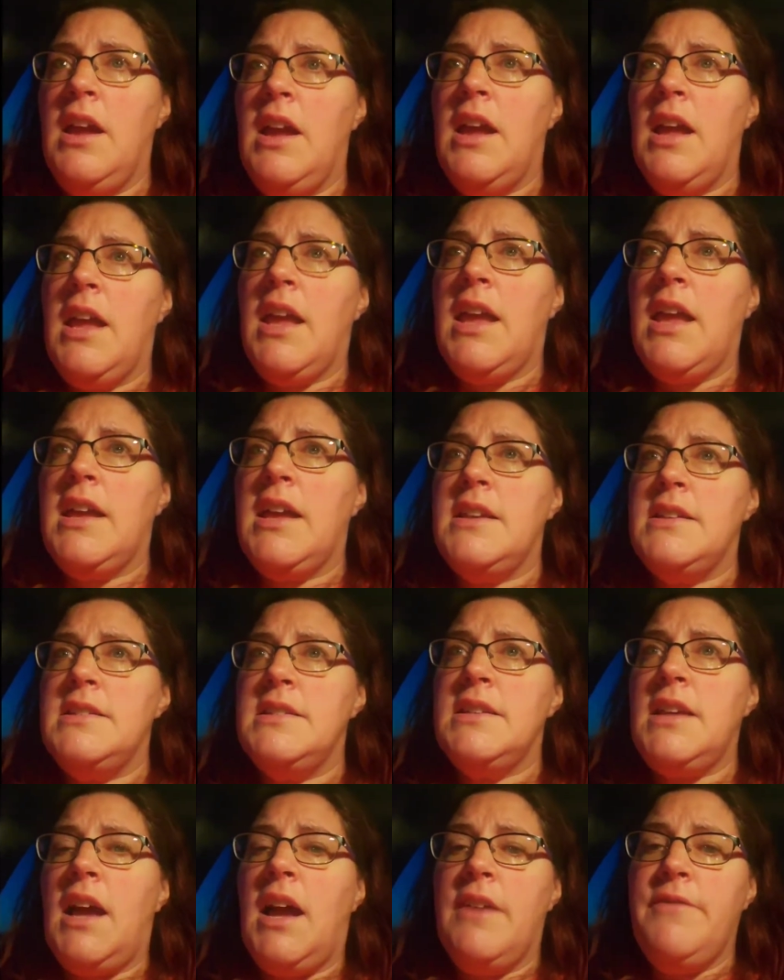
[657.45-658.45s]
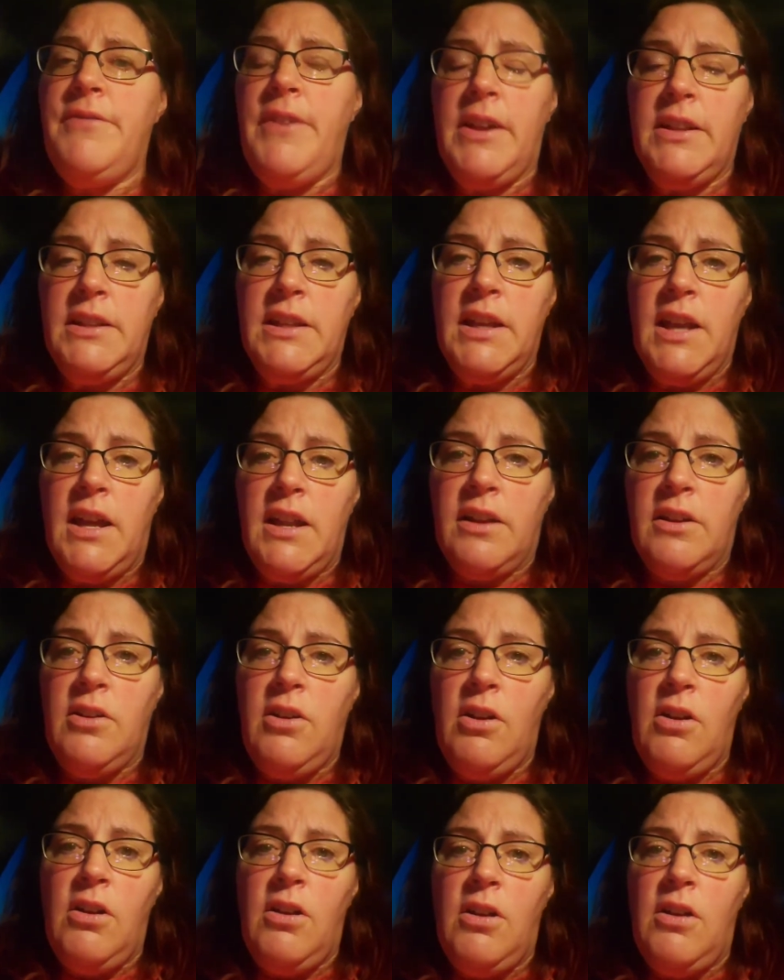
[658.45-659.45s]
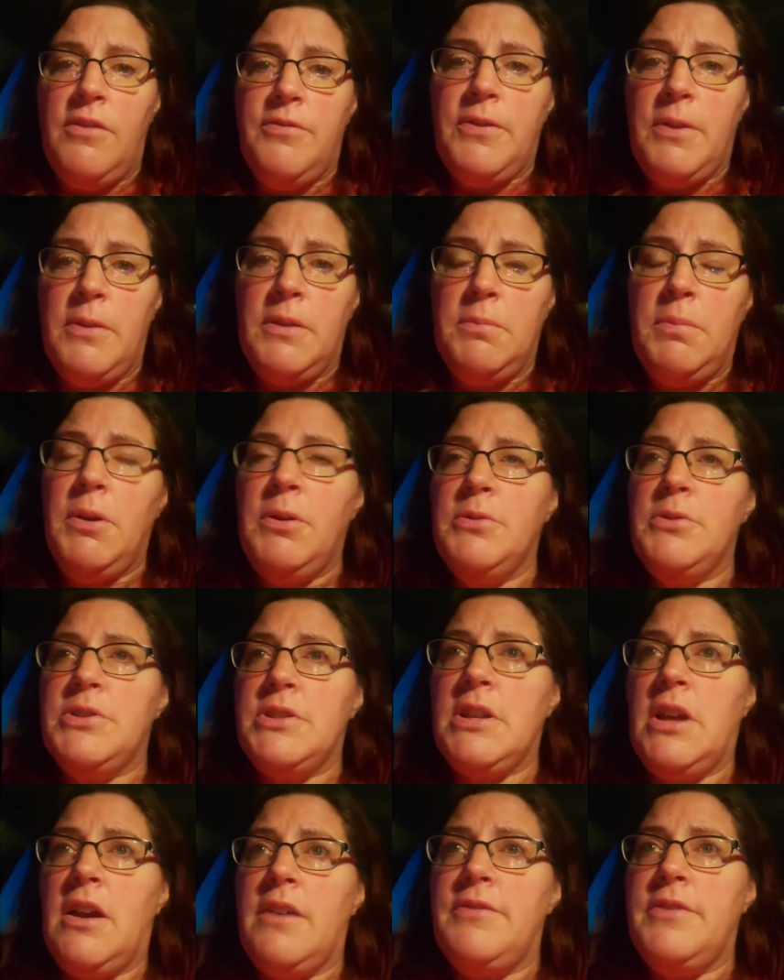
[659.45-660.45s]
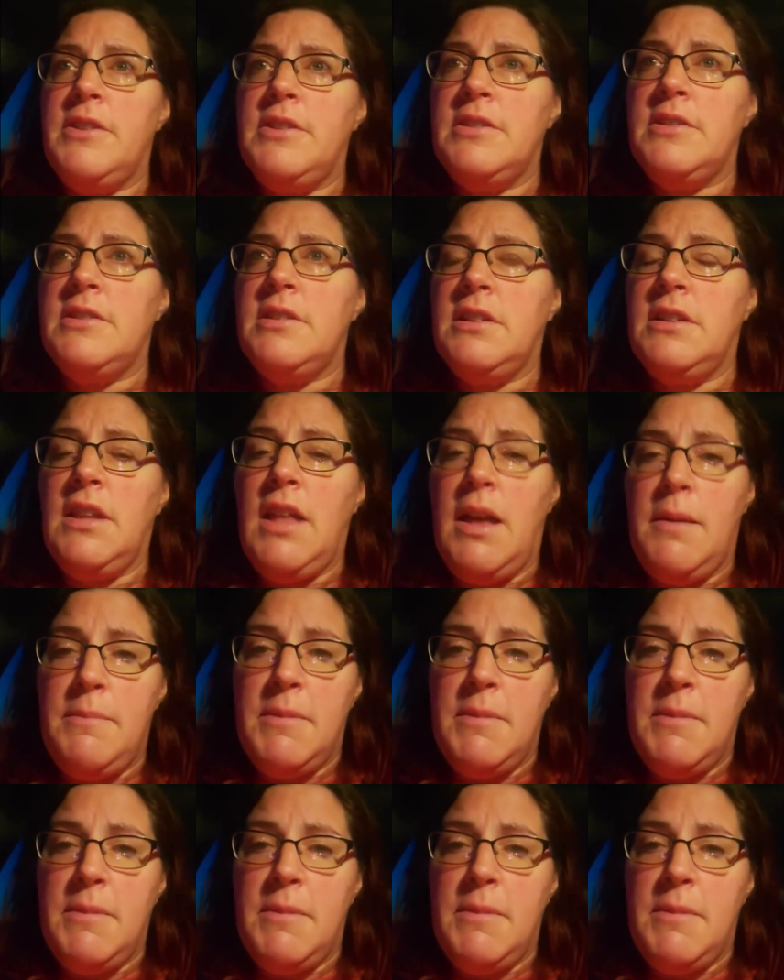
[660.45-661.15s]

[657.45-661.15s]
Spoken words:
And I finally got a call from the post office to let me